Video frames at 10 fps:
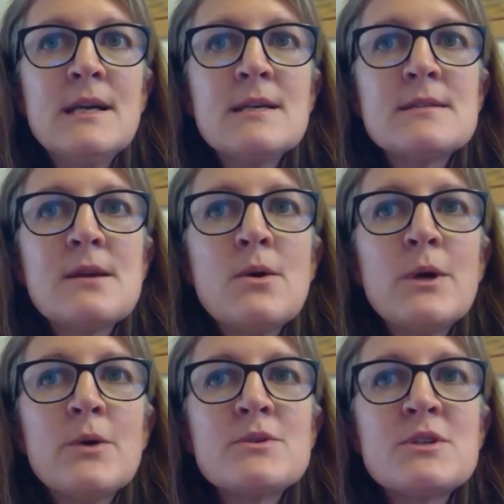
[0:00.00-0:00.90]
So
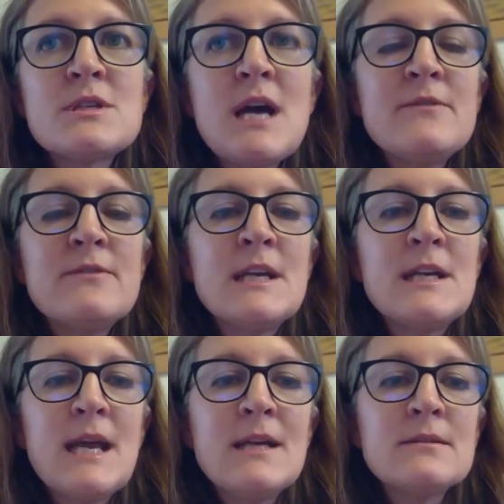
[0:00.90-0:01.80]
it was just kind of an
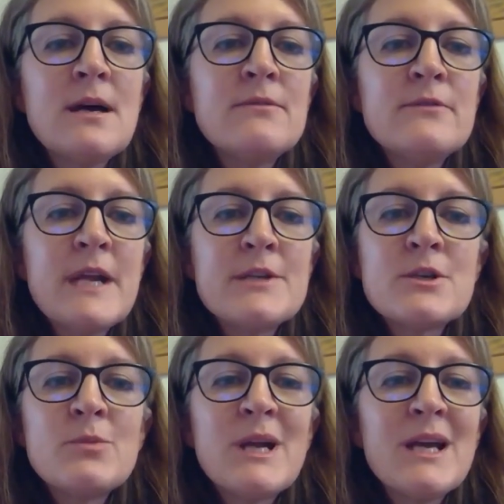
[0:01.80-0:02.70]
innate love of
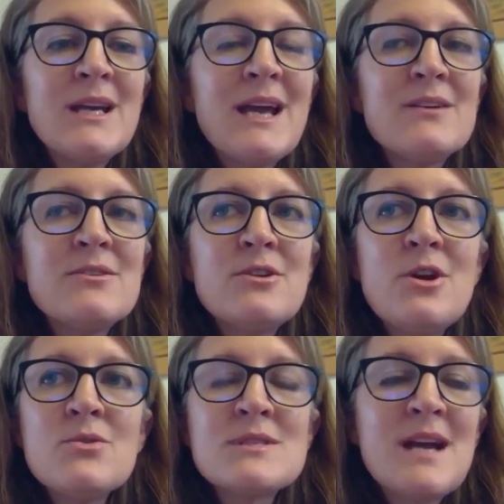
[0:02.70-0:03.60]
nature, but I had
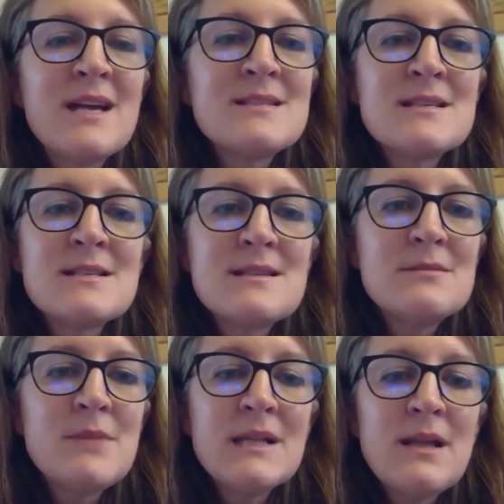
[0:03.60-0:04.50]
no scientists in
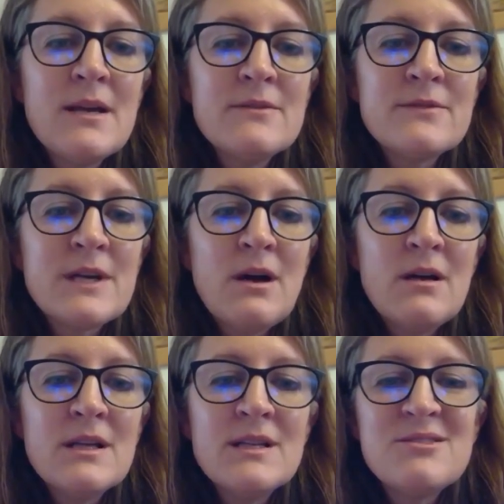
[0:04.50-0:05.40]
my life at
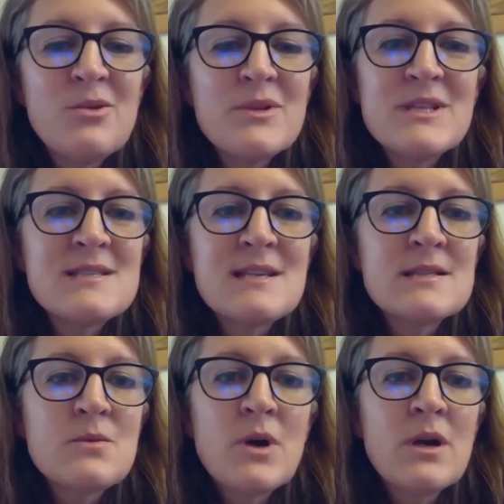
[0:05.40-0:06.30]
all. I didn't know what these
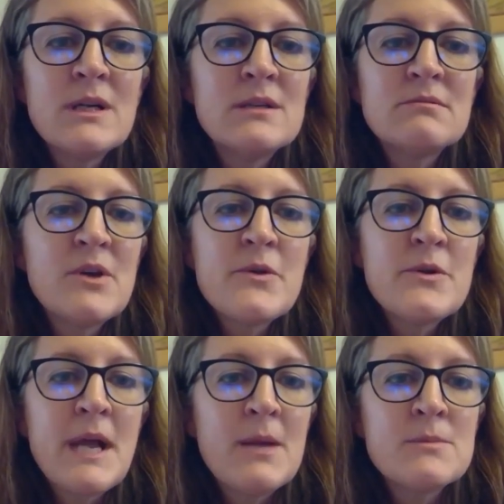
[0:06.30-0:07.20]
things were. I didn't know their
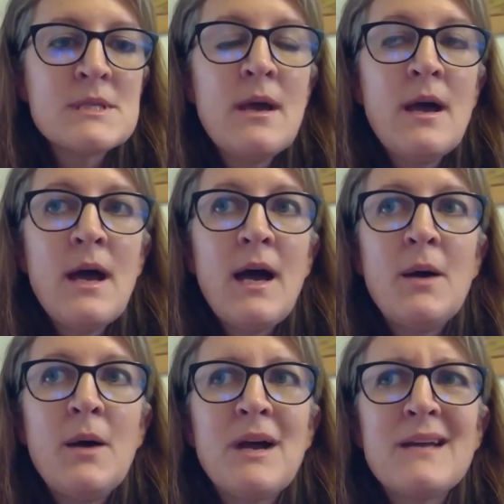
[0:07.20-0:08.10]
names.
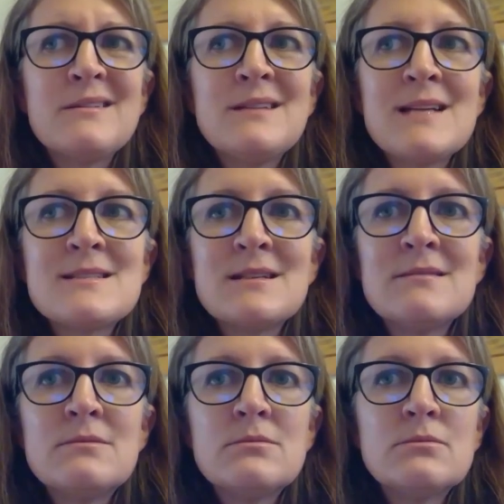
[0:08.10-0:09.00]
I collected,
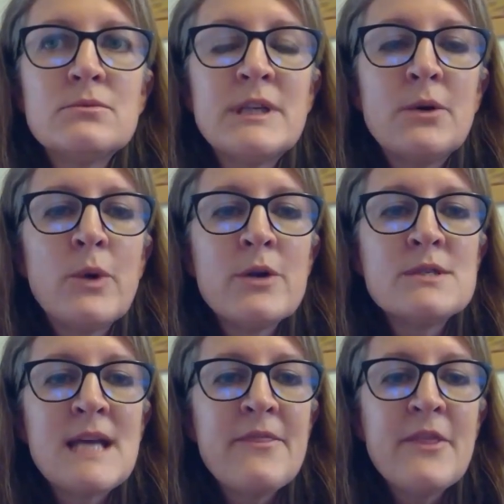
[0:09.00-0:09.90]
weird
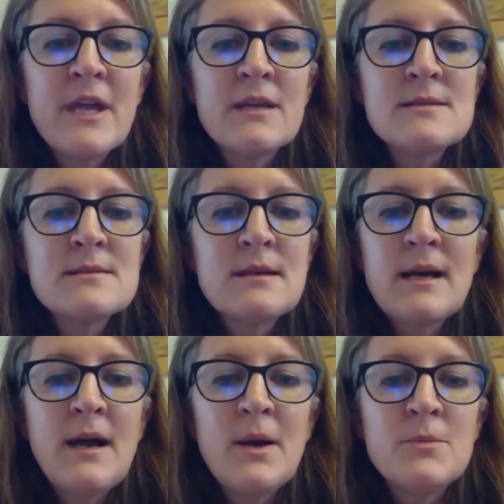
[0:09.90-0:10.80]
dead things,
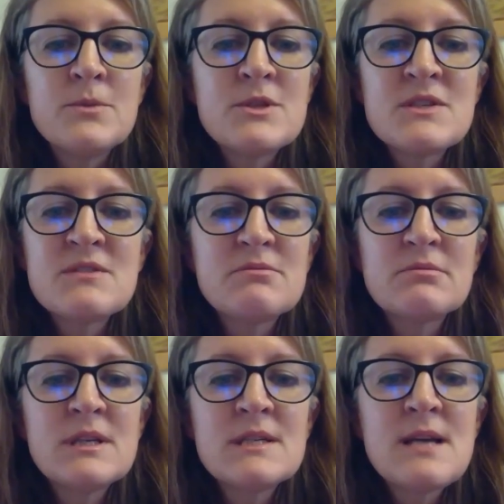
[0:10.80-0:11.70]
just
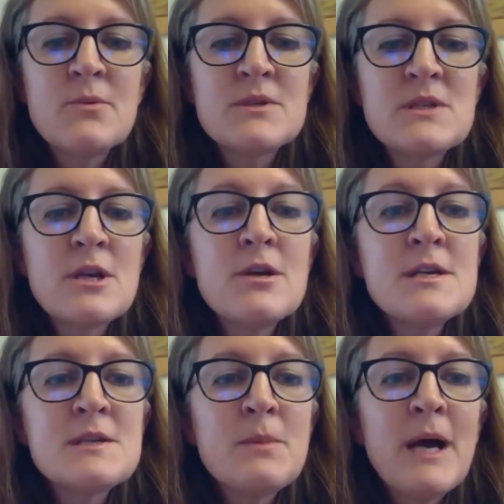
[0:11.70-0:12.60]
because I was
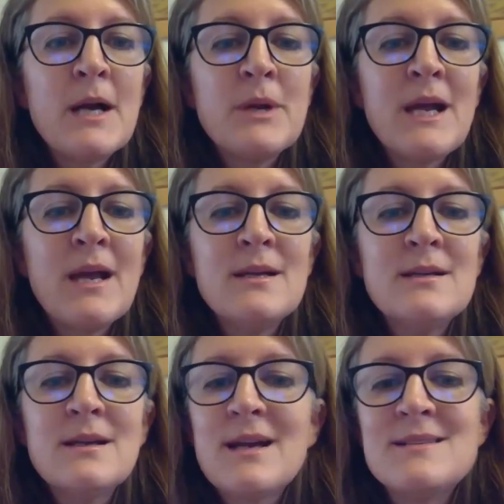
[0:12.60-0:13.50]
curious about it, but
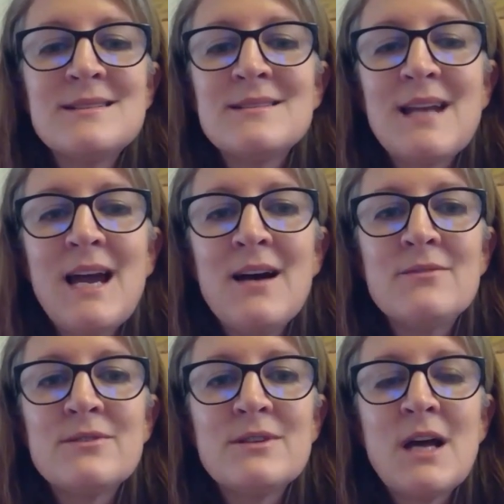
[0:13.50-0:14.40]
I didn't
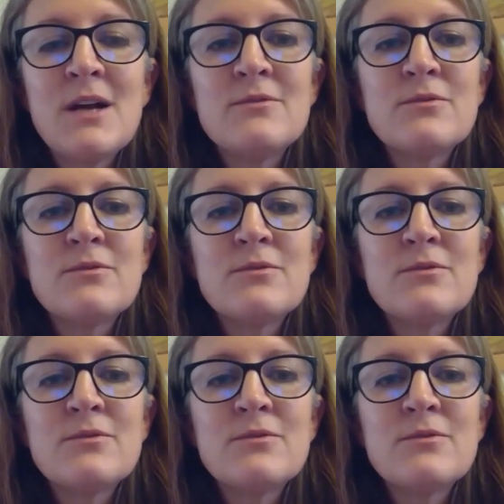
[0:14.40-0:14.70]
have a lot of